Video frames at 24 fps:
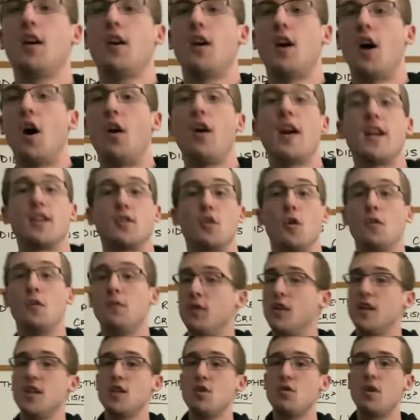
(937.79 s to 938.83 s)
All right,
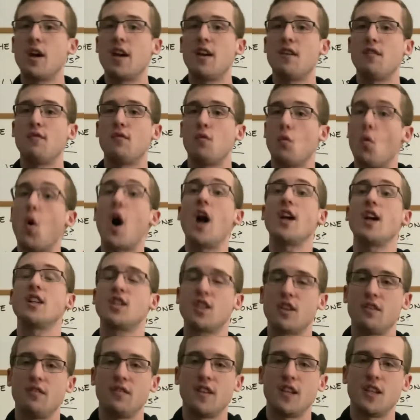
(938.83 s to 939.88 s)
hopefully you have watched
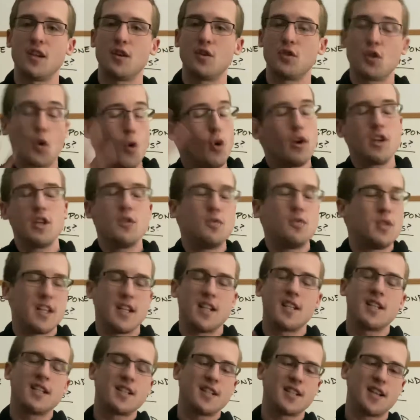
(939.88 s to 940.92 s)
the videos, or you
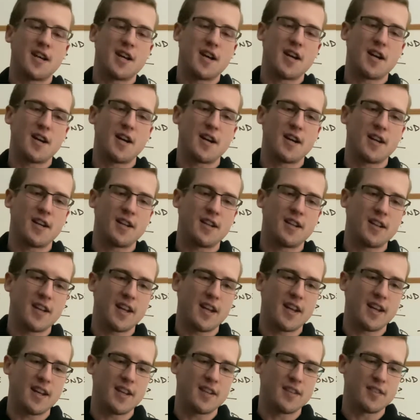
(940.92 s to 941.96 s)
didn't,
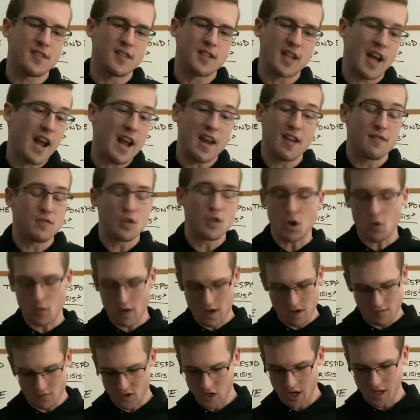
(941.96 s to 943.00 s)
and I have no way
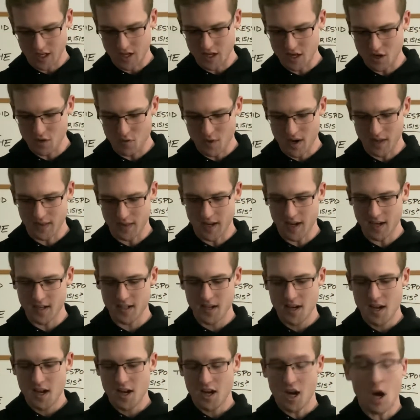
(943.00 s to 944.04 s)
of checking you on that.
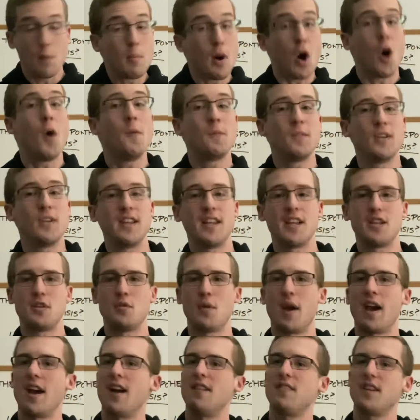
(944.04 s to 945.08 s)
But hopefully that you
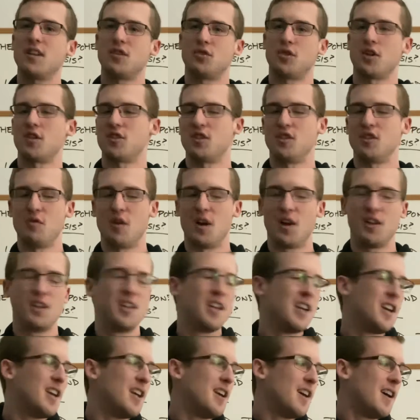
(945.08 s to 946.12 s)
have. I trust you all.
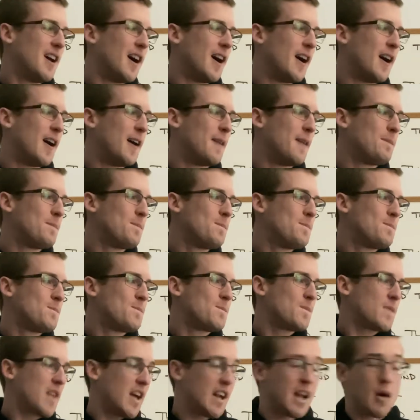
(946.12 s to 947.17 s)

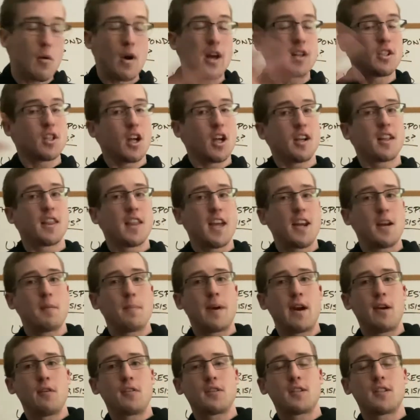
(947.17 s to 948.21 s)
And I want to talk then
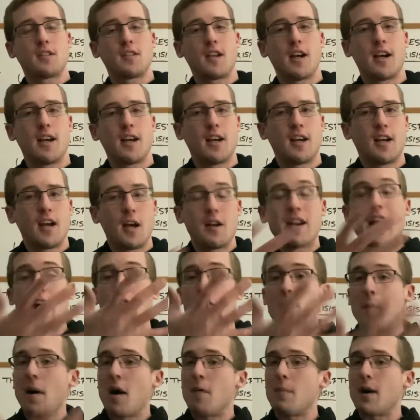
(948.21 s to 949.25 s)
about now
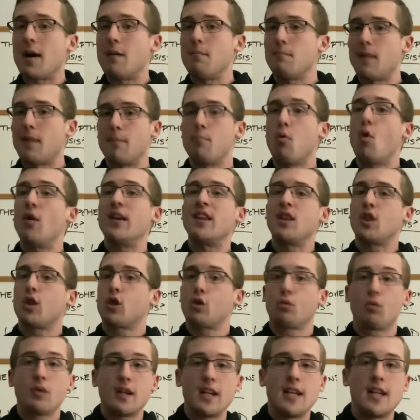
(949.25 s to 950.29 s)
about my point
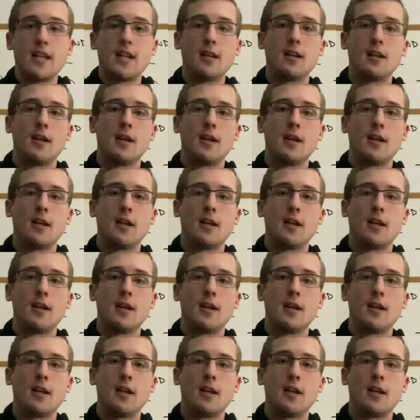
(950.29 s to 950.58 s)
3,